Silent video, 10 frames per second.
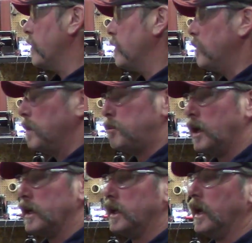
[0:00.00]
My
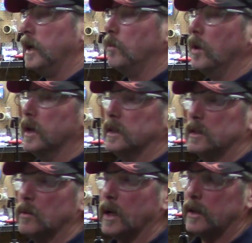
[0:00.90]
buddy had one, and he
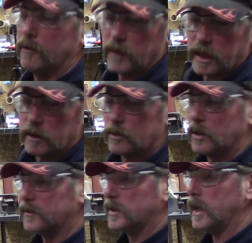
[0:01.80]
wanted the vinyl
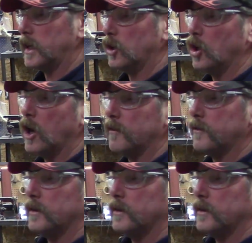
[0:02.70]
roof taken off,